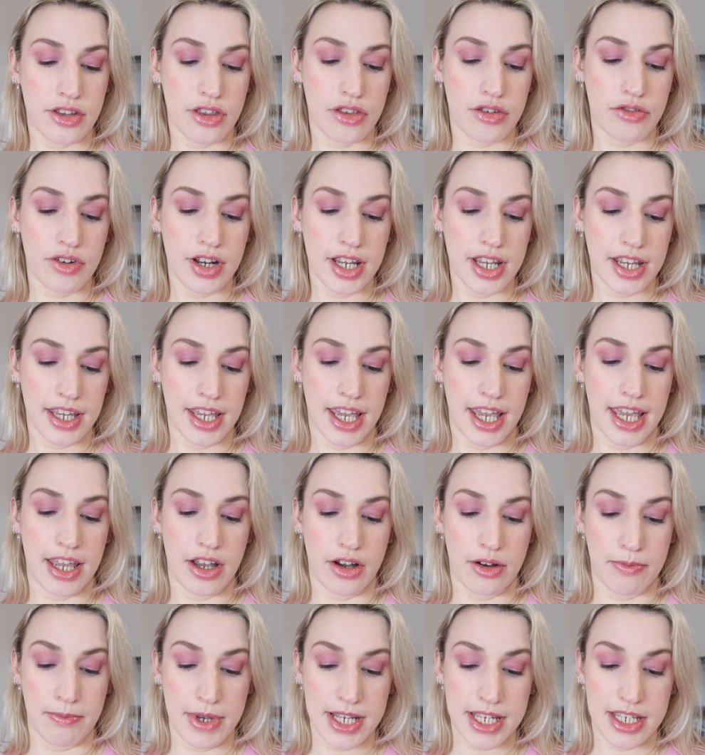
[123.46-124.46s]
the three key
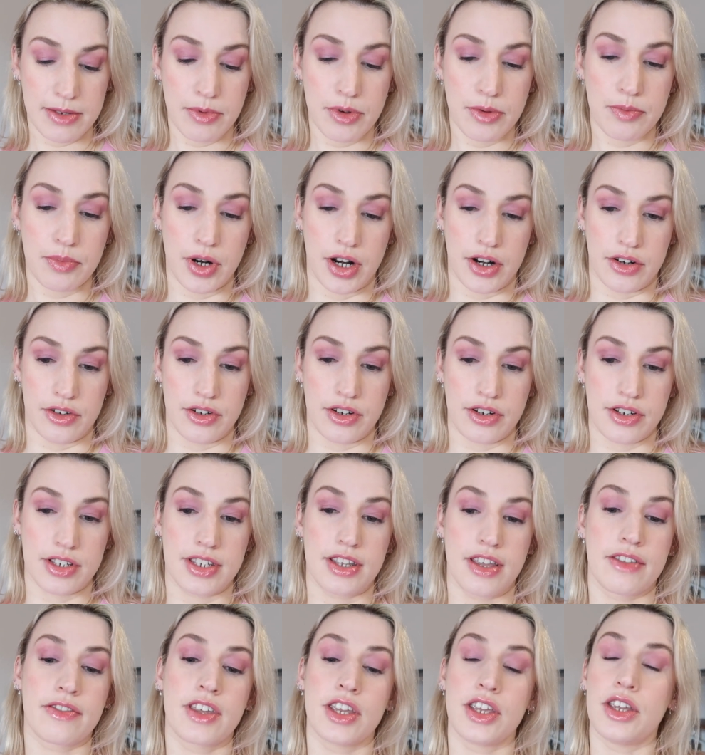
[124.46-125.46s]
unmissable products
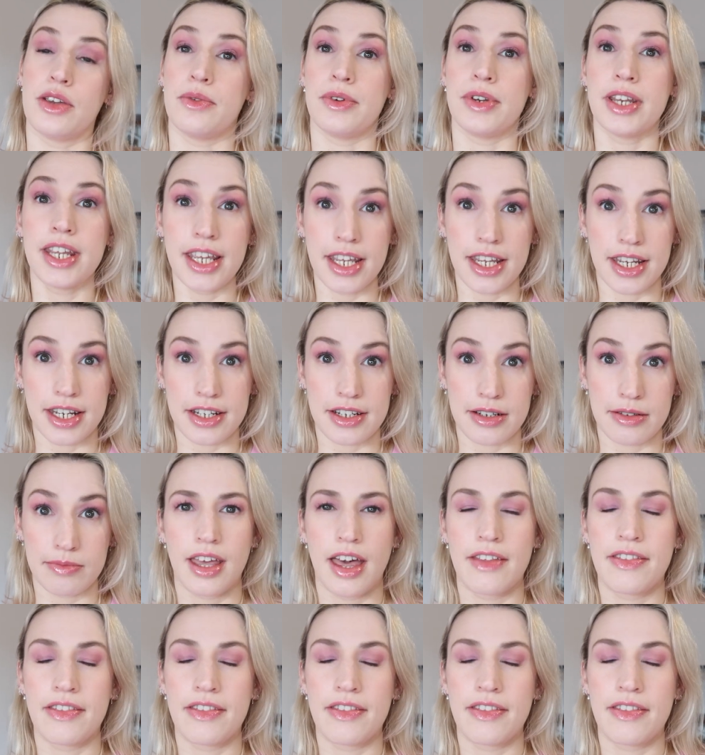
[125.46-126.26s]
that you need.